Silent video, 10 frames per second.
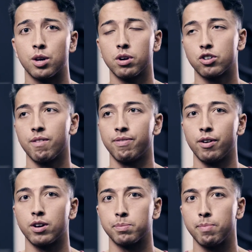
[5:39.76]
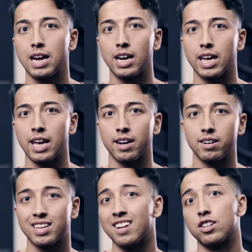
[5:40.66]
you want to try and focus mainly
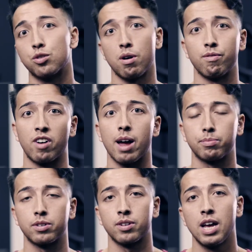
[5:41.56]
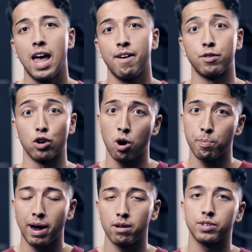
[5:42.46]
in 10 to 12 reps for your
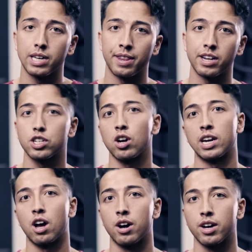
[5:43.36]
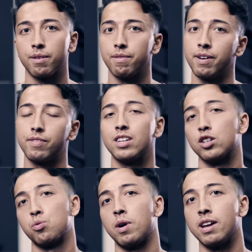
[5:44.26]
compounds, and then slightly higher, 15 to
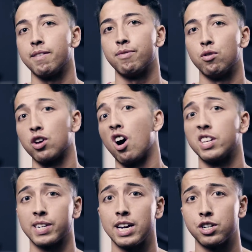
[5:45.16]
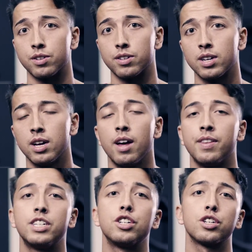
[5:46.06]
20 for your isolations.
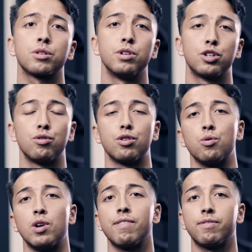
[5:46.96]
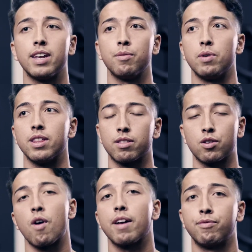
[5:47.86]
This is just going to ensure you're lifting with
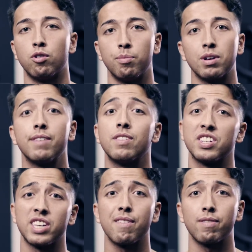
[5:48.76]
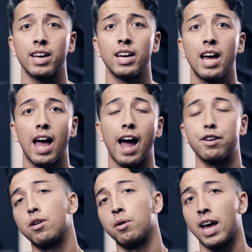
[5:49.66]
correct form, you're lifting safely, and
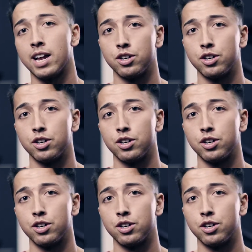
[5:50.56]
you don't get